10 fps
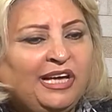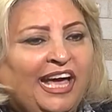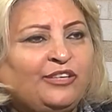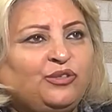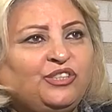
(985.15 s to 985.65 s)

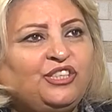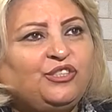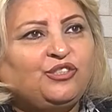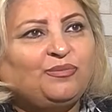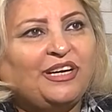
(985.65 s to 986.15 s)
I should
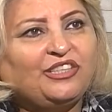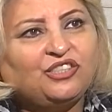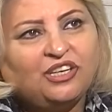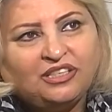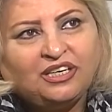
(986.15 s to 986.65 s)
teach my
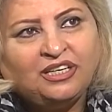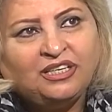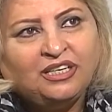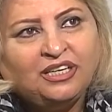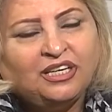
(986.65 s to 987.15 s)
children
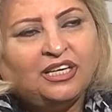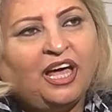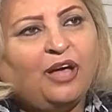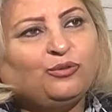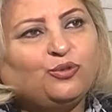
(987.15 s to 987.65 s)

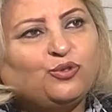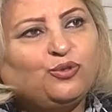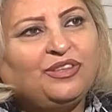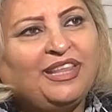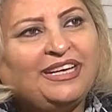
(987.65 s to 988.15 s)
how to
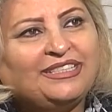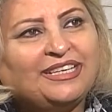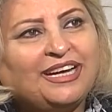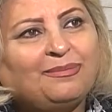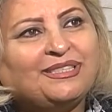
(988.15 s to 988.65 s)
suit their
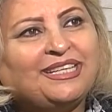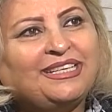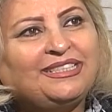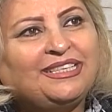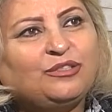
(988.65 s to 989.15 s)

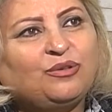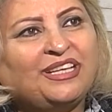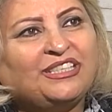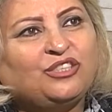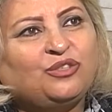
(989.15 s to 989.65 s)
circumstances to the
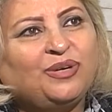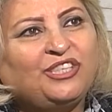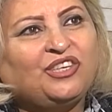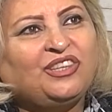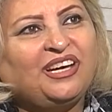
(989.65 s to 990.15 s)

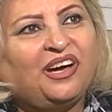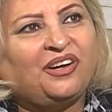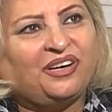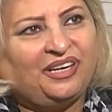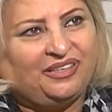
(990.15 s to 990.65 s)
situation they
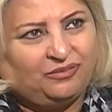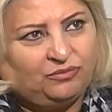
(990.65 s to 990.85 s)
are in.